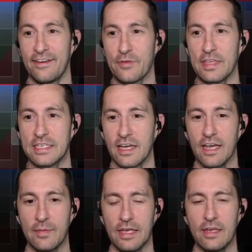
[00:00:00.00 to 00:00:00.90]
For the
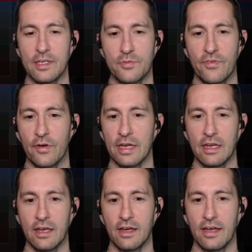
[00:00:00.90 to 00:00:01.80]
time, it is
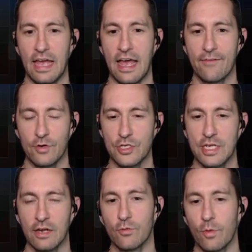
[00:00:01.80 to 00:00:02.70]
very average
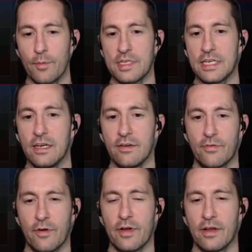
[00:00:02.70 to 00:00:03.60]
standard what we see
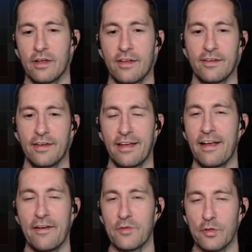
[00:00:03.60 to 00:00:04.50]
for
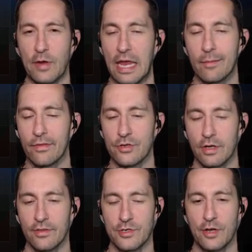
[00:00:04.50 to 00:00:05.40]
every other game
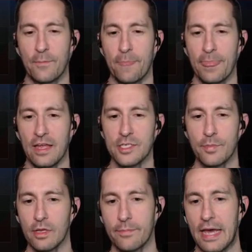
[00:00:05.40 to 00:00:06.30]
on the show. It's a
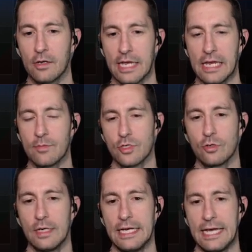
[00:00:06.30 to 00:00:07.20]
ball and paddle game,
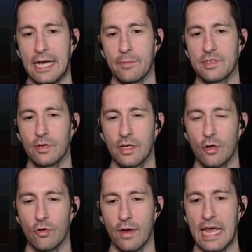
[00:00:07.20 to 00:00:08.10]
so I'm still going to
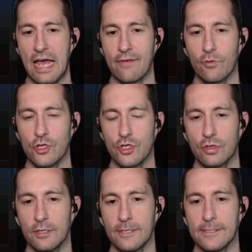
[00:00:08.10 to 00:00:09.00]
go around
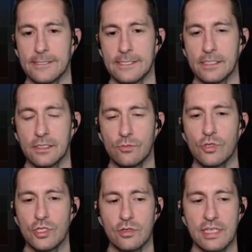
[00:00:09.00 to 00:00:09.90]
average.
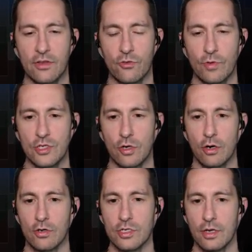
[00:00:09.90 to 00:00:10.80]
We'll still say 3
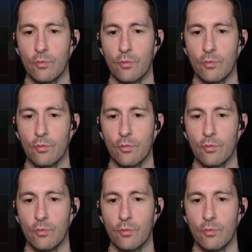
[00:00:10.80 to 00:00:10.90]
stars.